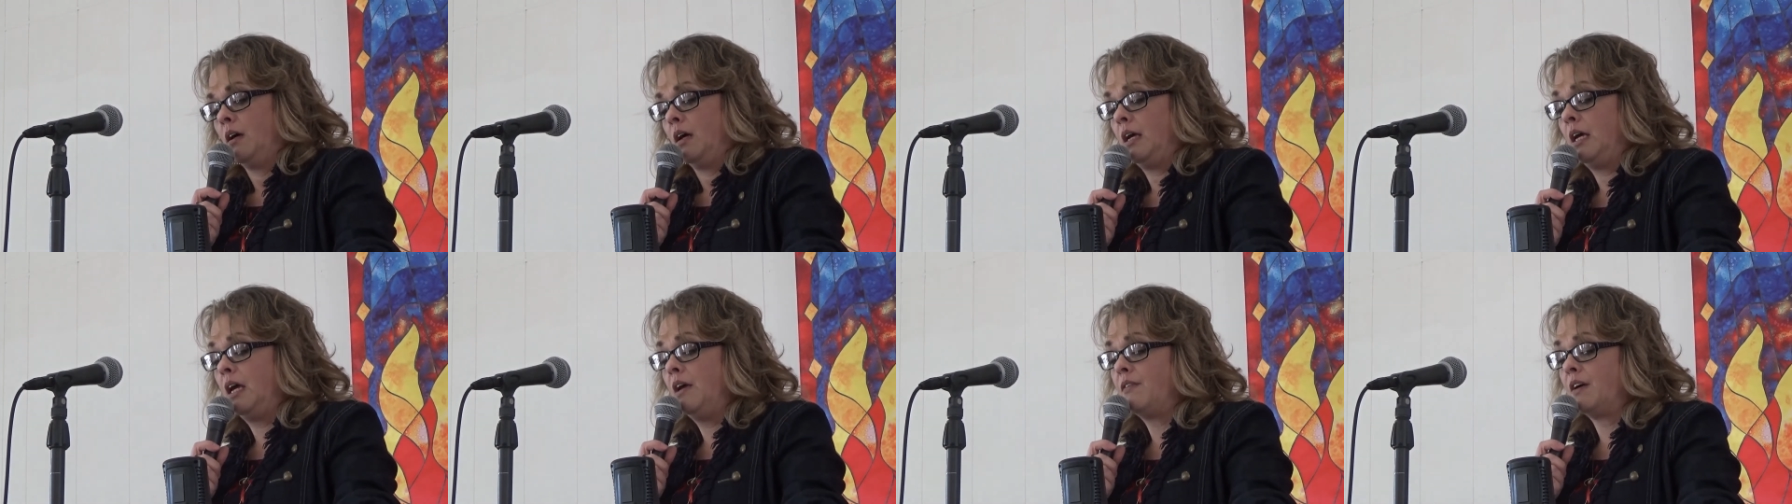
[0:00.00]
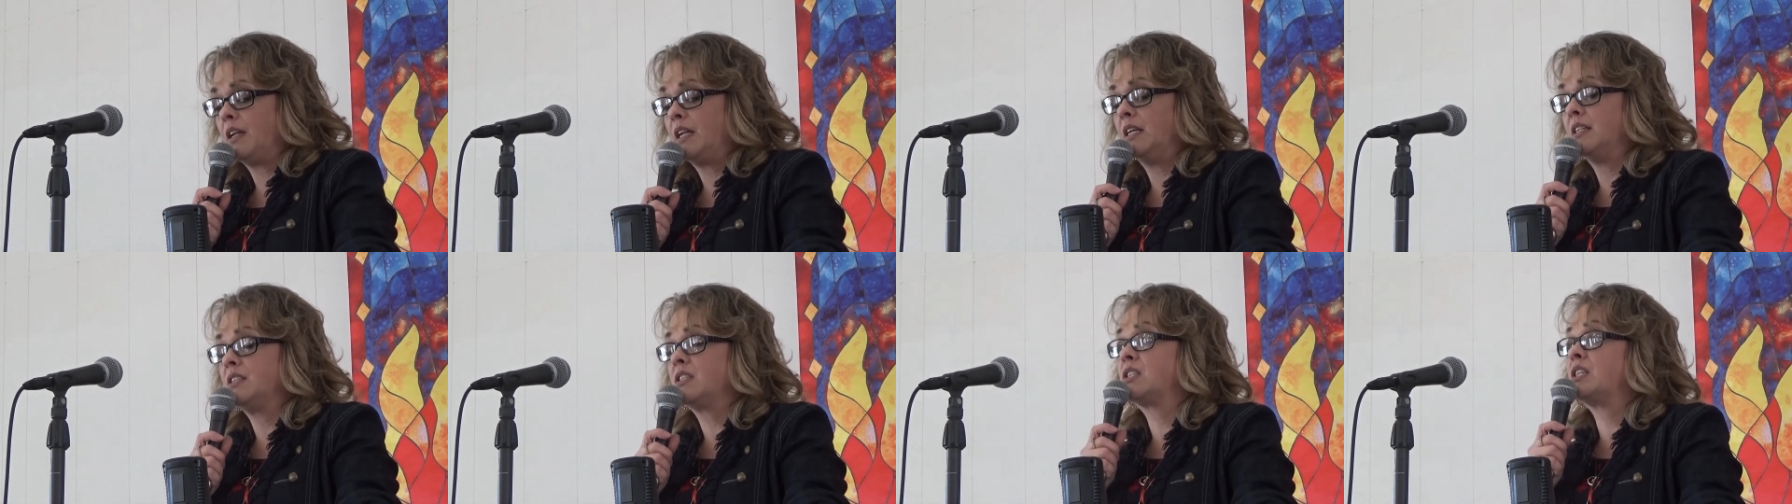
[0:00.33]

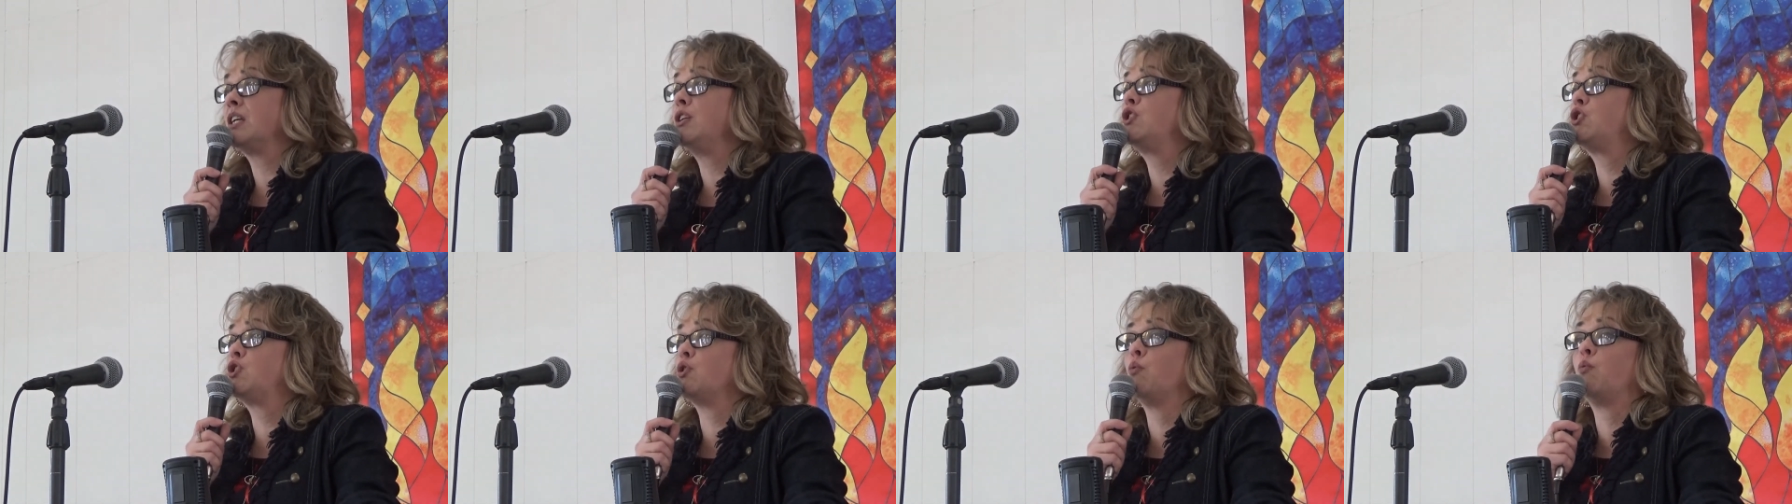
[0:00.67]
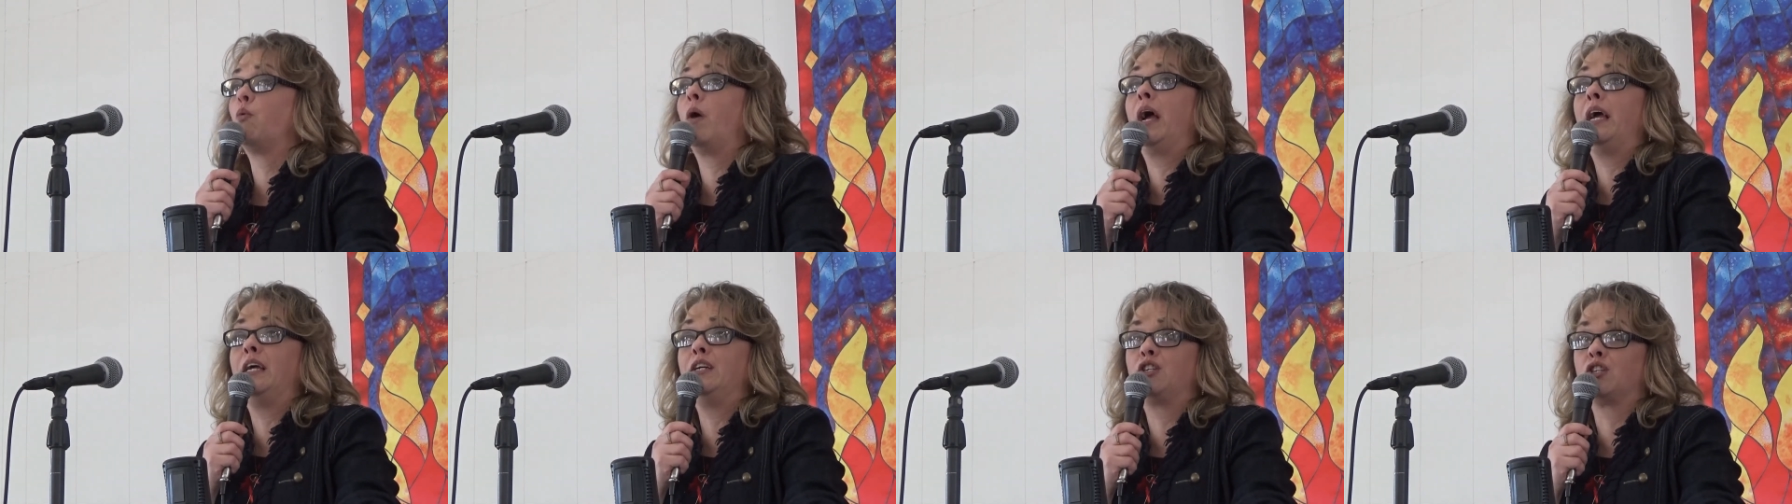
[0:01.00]
Even in
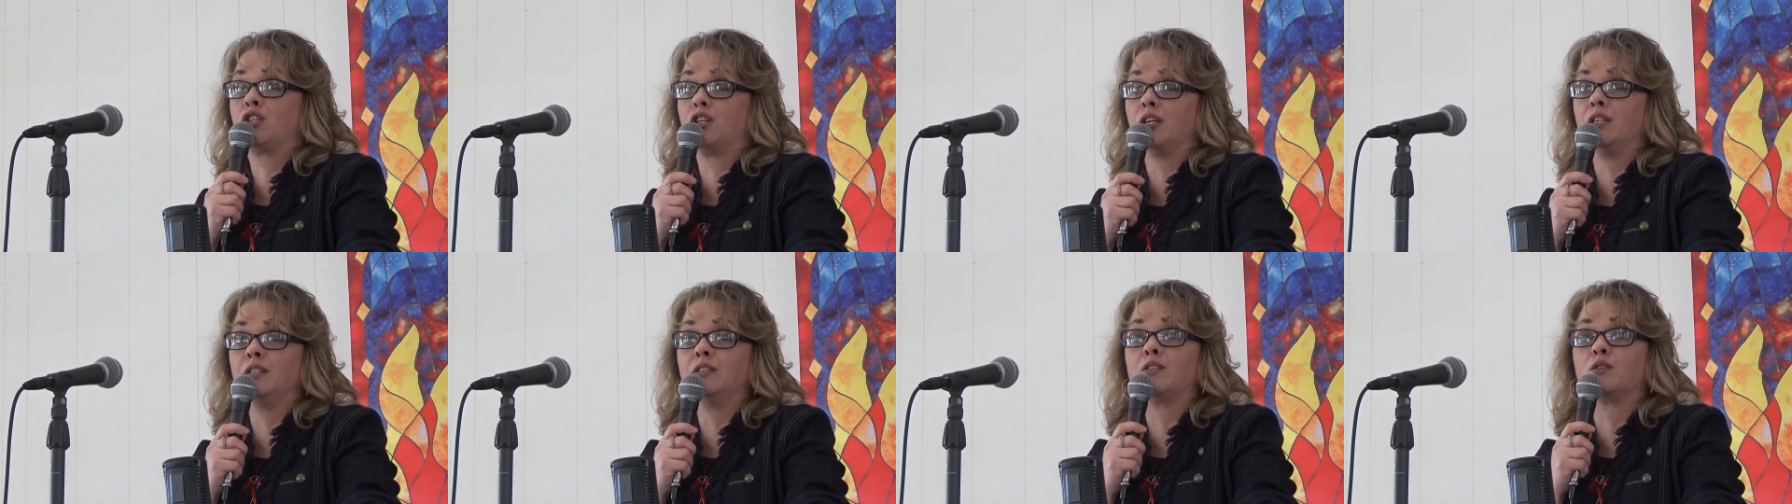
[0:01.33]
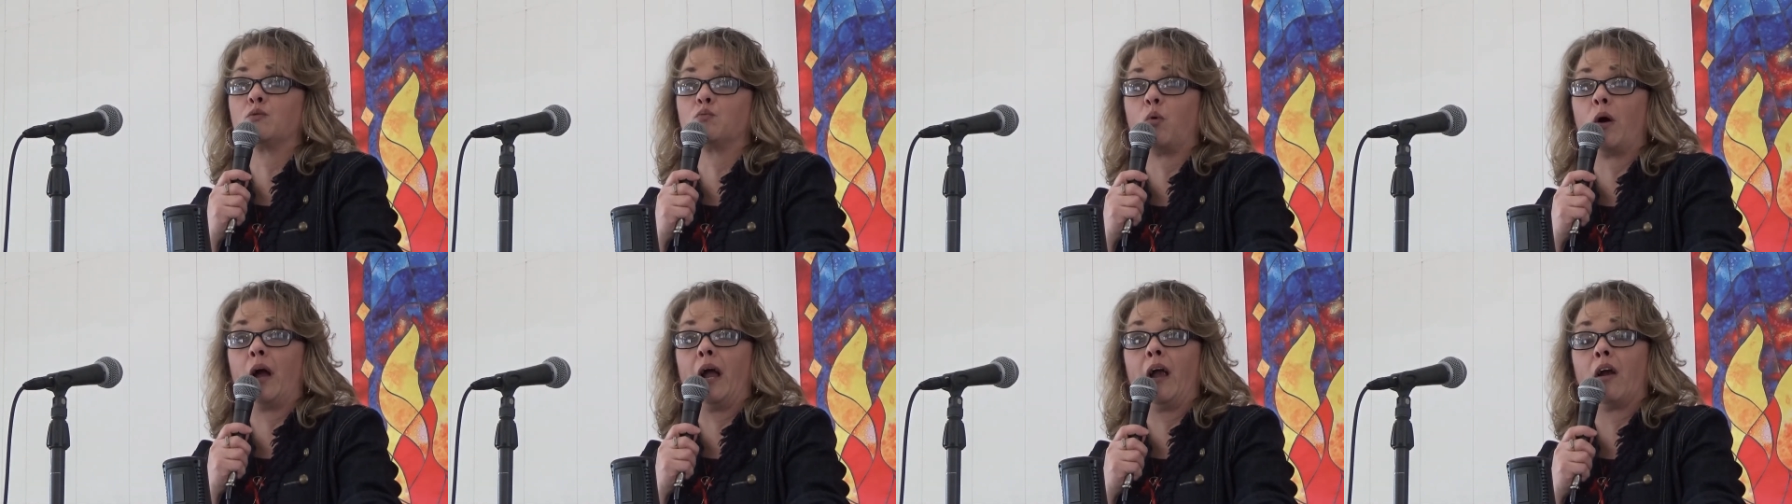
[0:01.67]
situations
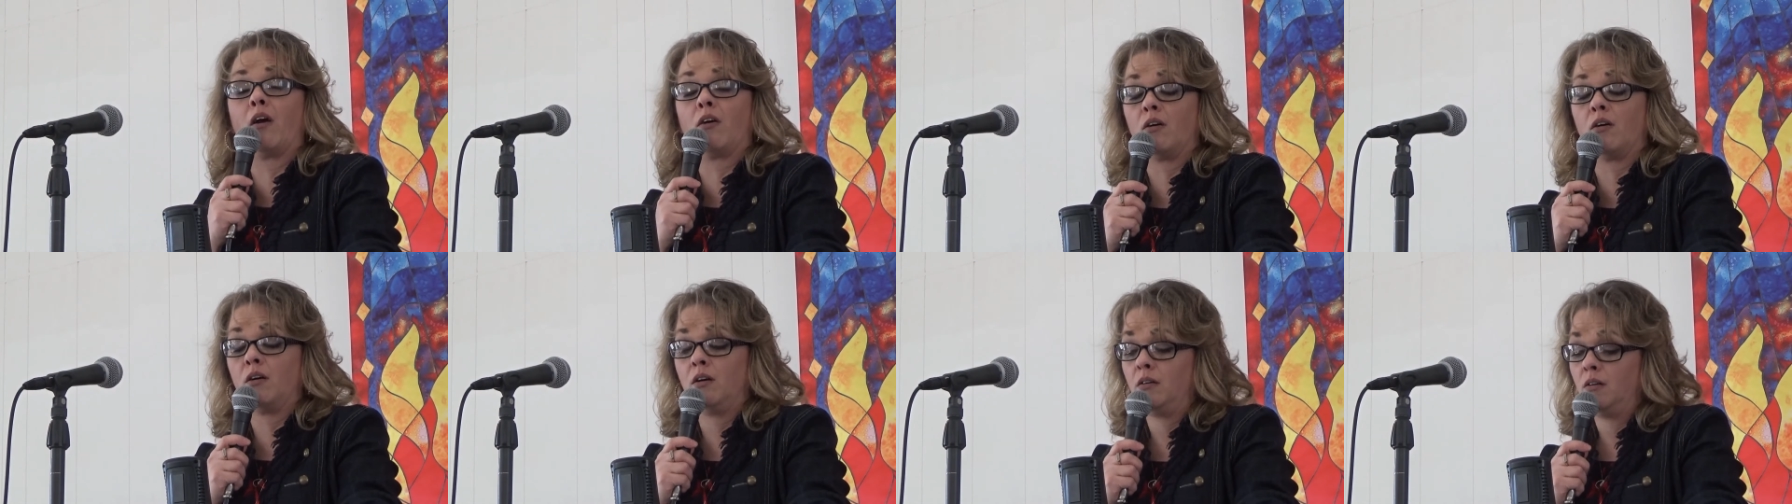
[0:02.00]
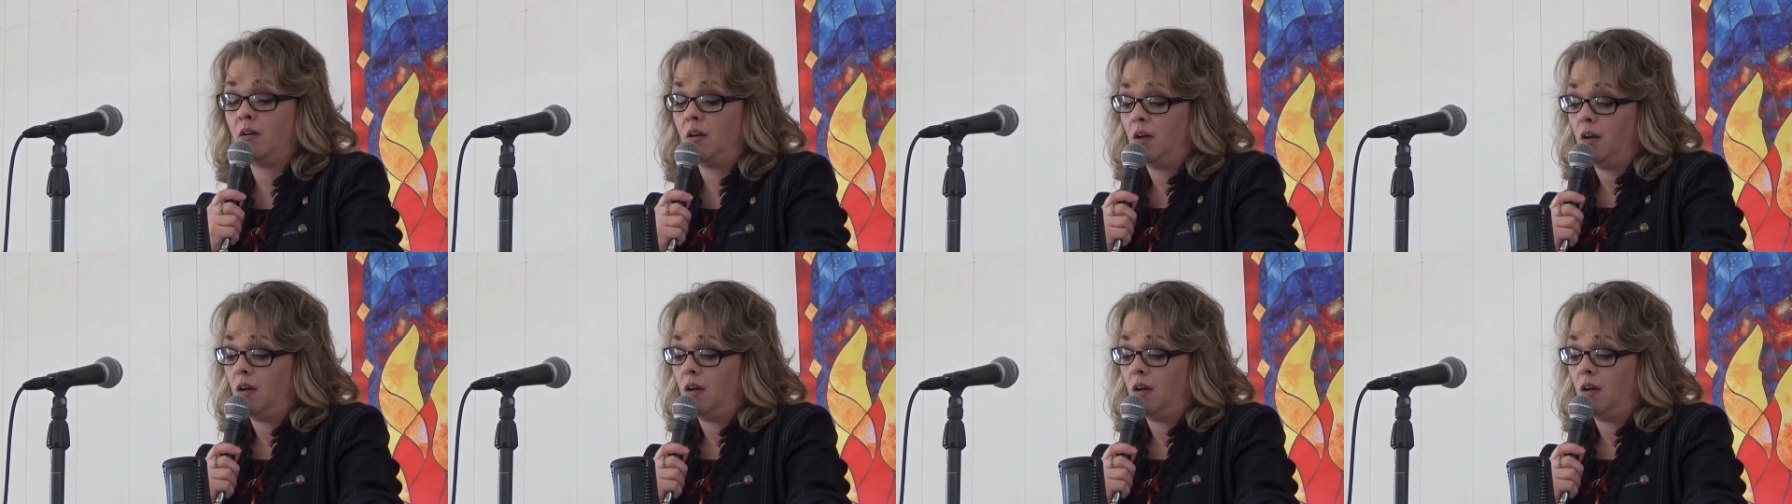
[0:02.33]
where,